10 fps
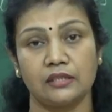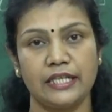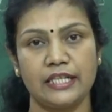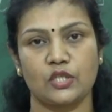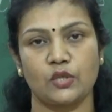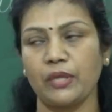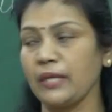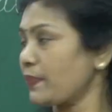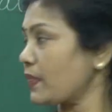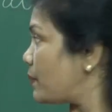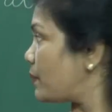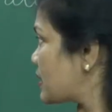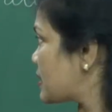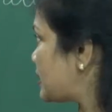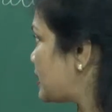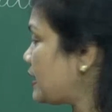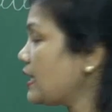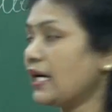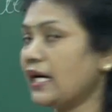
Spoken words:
needs to be presented